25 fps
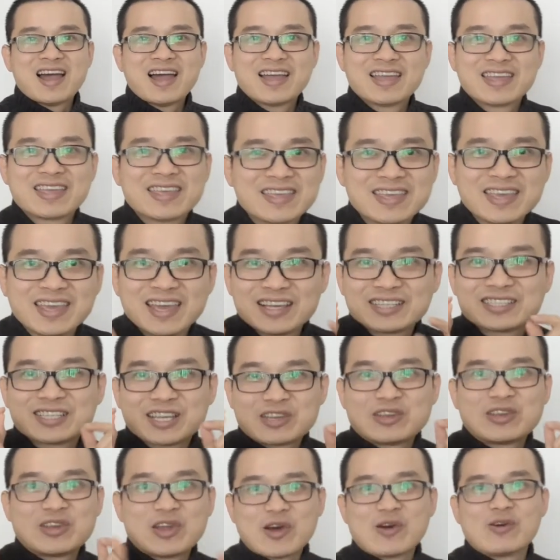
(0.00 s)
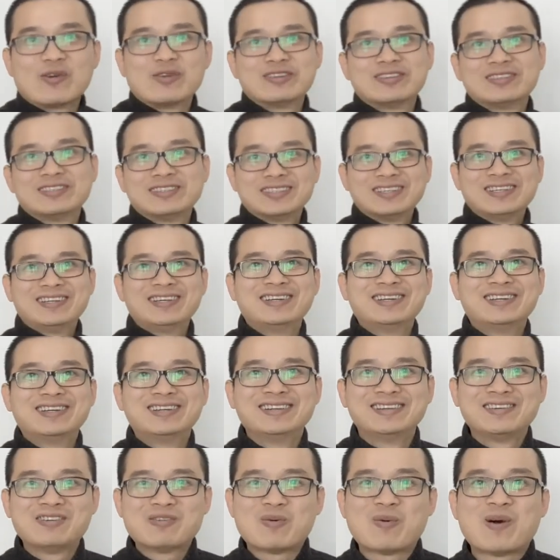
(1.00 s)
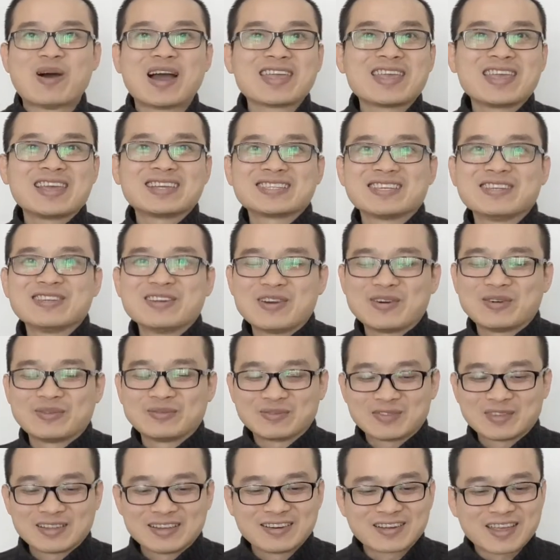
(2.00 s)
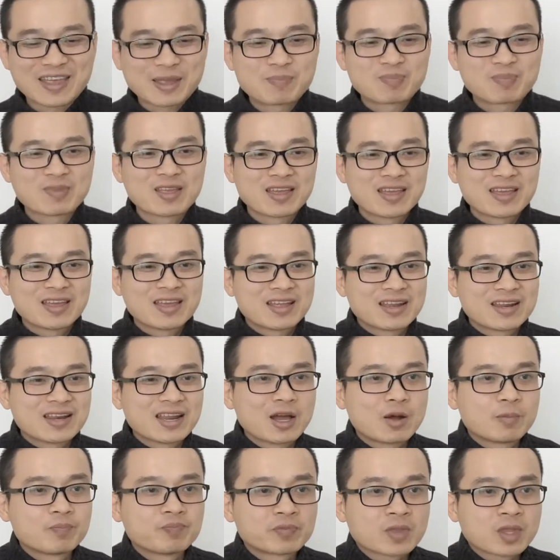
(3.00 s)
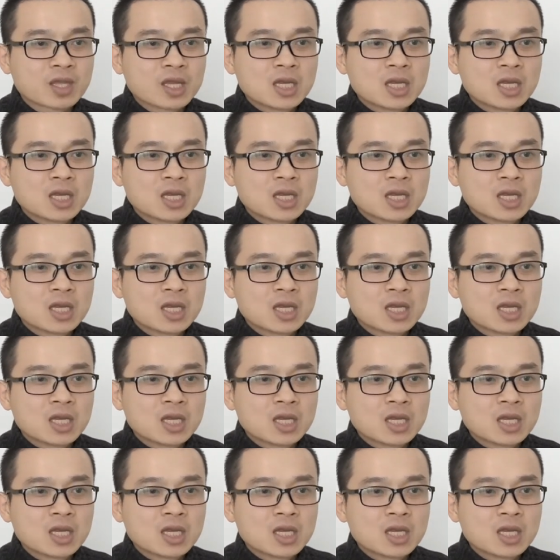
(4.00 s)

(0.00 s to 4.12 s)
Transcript: yes and no. Why yes and no? Okay, now,